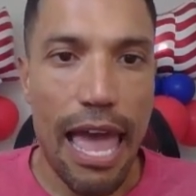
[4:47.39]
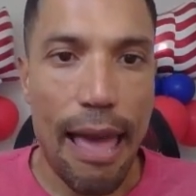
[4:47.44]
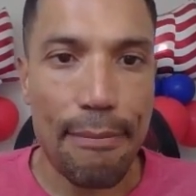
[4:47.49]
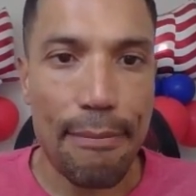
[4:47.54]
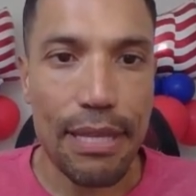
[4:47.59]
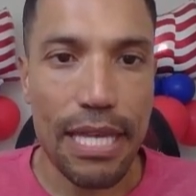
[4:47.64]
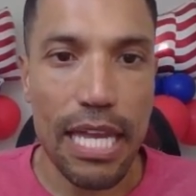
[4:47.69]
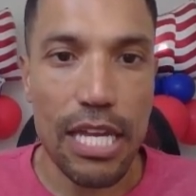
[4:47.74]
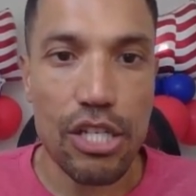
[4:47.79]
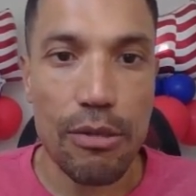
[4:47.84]

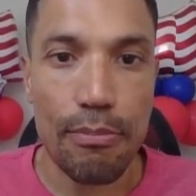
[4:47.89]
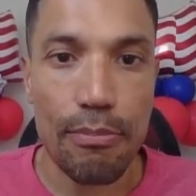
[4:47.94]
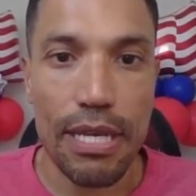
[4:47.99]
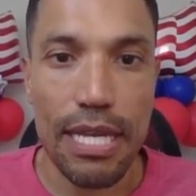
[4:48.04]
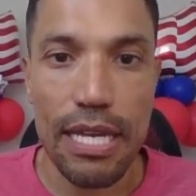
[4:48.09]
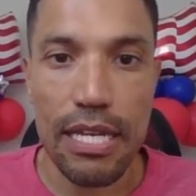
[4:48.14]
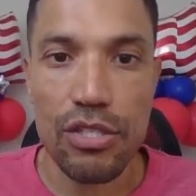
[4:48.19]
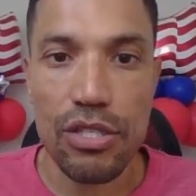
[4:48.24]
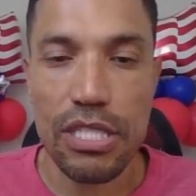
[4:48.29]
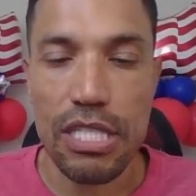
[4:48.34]
Application
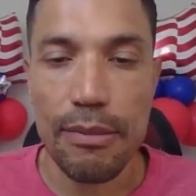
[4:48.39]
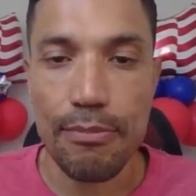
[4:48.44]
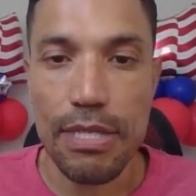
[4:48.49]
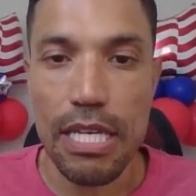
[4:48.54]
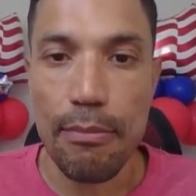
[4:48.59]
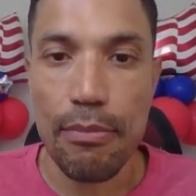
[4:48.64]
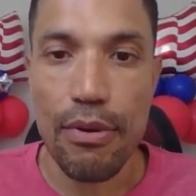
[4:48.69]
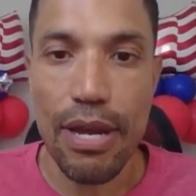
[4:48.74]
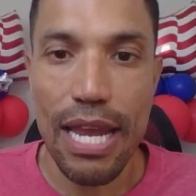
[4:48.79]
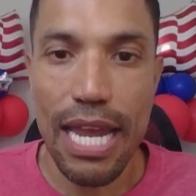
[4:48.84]
begins on
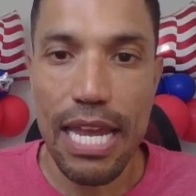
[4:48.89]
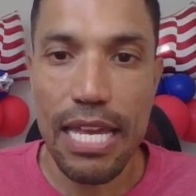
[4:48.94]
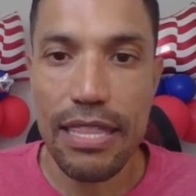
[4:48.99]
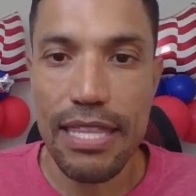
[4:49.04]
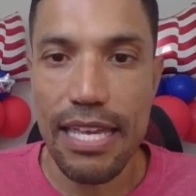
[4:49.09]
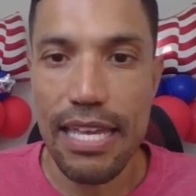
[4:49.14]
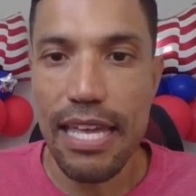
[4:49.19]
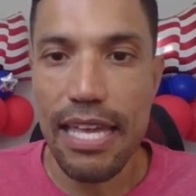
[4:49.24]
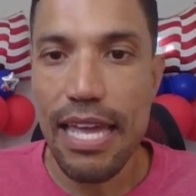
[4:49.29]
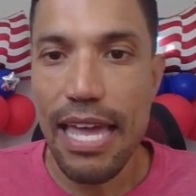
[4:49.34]
September
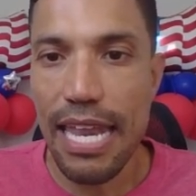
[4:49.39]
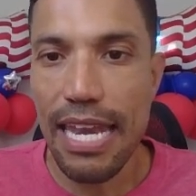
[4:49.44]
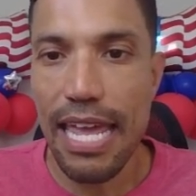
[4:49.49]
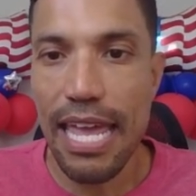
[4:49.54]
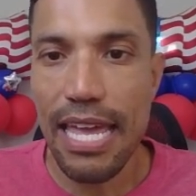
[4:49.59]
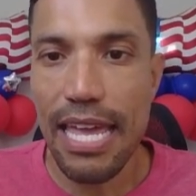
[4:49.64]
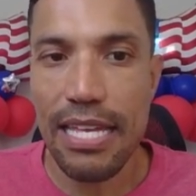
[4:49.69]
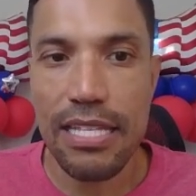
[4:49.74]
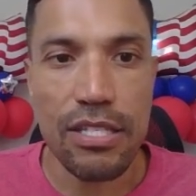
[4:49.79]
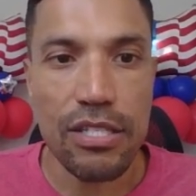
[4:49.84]
8th and
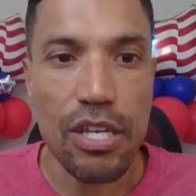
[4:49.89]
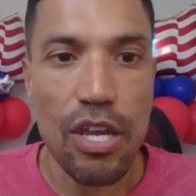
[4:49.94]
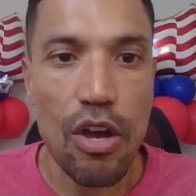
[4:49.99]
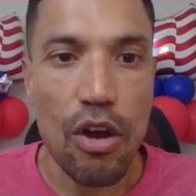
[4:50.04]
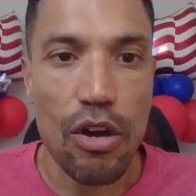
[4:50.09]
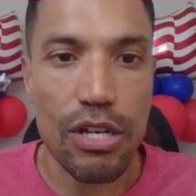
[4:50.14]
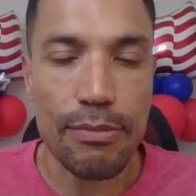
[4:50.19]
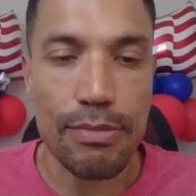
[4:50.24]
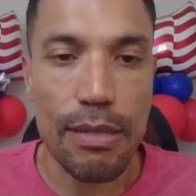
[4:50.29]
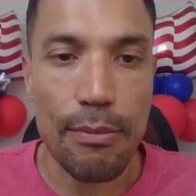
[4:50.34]
ends
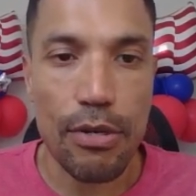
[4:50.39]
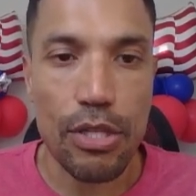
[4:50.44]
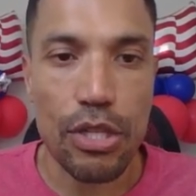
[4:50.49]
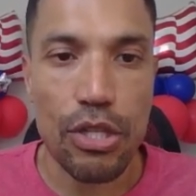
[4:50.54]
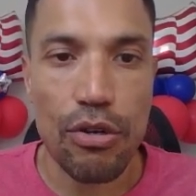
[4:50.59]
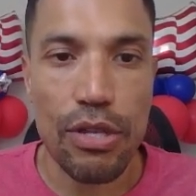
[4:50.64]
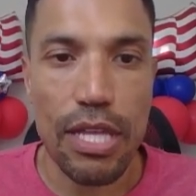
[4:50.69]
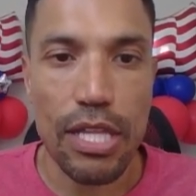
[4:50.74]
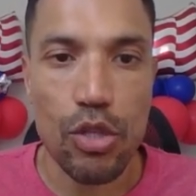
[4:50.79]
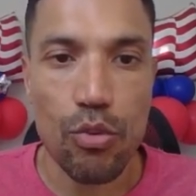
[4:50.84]
on September
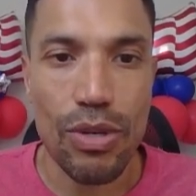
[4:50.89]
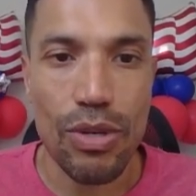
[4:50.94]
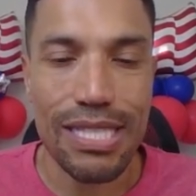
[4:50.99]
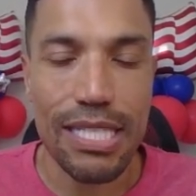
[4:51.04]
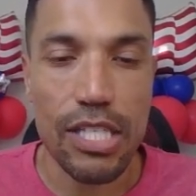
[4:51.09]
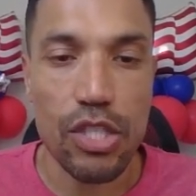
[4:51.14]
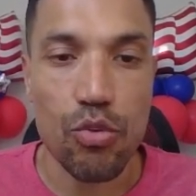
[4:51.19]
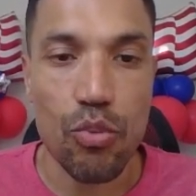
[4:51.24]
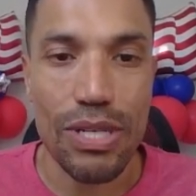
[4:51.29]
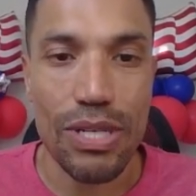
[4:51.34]
30th,
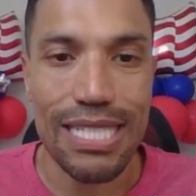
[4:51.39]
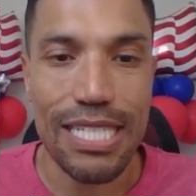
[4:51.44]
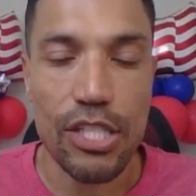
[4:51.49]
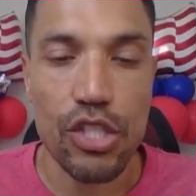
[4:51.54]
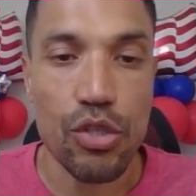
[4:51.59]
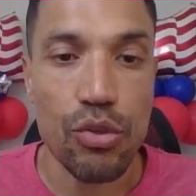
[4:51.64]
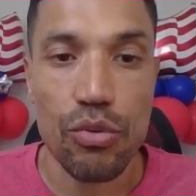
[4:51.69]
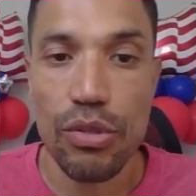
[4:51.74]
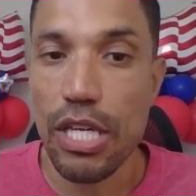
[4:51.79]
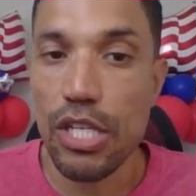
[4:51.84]

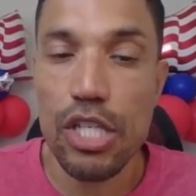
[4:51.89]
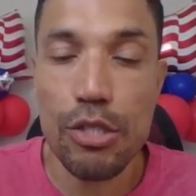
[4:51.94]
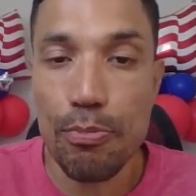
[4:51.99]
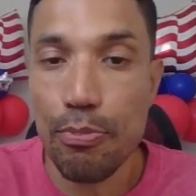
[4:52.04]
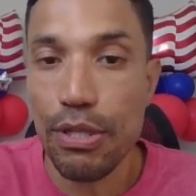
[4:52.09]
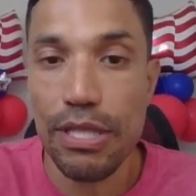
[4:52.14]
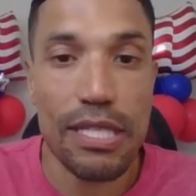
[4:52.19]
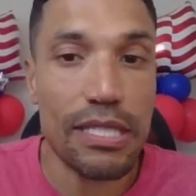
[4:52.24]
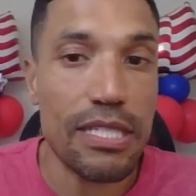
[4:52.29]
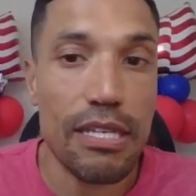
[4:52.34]
2022. They just
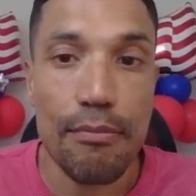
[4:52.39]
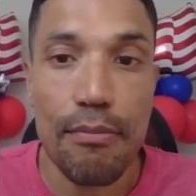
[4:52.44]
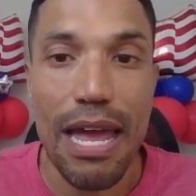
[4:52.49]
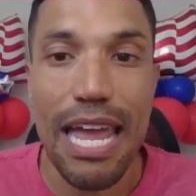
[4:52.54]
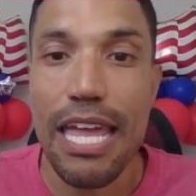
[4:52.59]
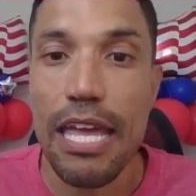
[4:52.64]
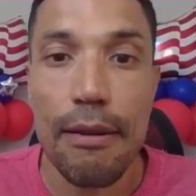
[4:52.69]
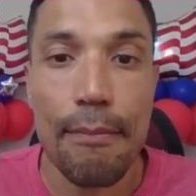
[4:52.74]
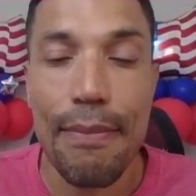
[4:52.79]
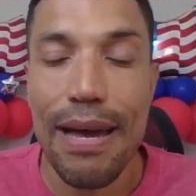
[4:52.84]
put this in my
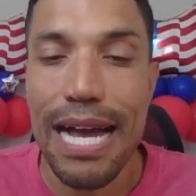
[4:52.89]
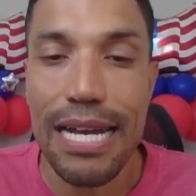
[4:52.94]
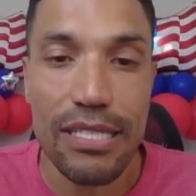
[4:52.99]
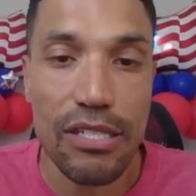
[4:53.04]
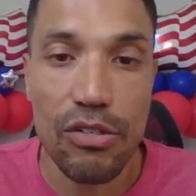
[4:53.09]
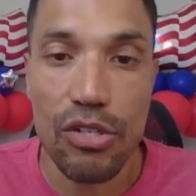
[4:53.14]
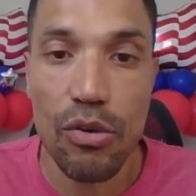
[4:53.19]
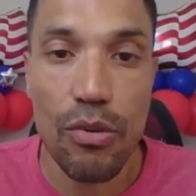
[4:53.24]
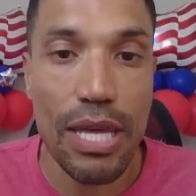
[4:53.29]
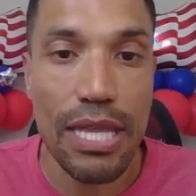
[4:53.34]
inbox. I
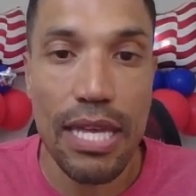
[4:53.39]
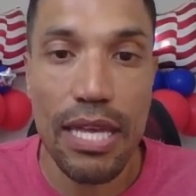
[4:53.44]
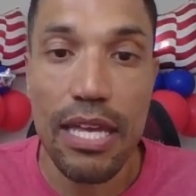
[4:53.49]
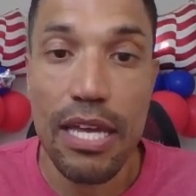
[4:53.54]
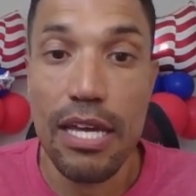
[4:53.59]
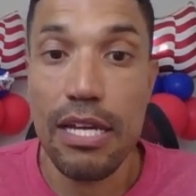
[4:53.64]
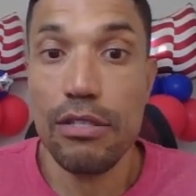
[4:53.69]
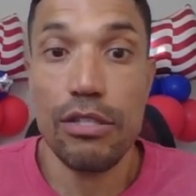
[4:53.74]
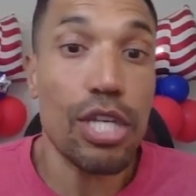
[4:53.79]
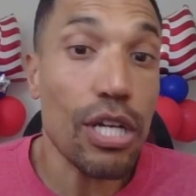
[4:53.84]
don't know why they
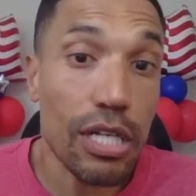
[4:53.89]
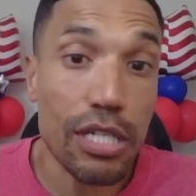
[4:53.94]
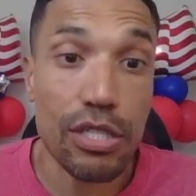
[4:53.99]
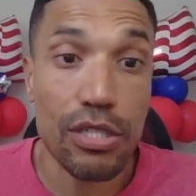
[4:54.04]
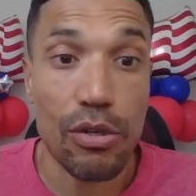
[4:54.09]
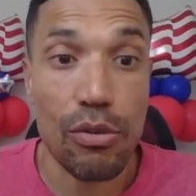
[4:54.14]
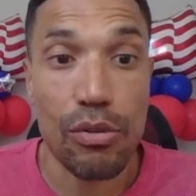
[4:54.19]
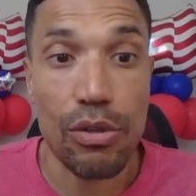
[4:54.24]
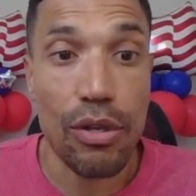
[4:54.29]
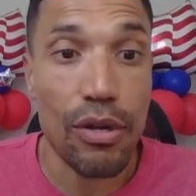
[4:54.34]
took
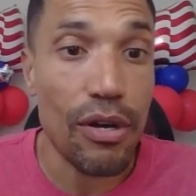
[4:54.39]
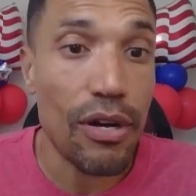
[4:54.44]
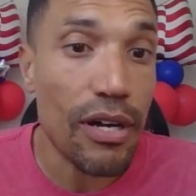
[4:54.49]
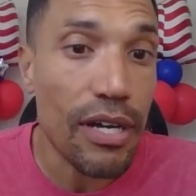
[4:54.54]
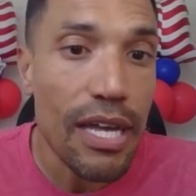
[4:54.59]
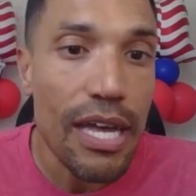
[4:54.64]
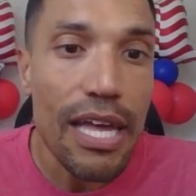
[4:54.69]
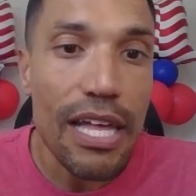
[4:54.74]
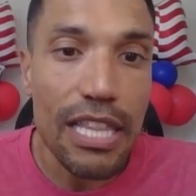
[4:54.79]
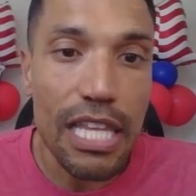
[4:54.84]
so long.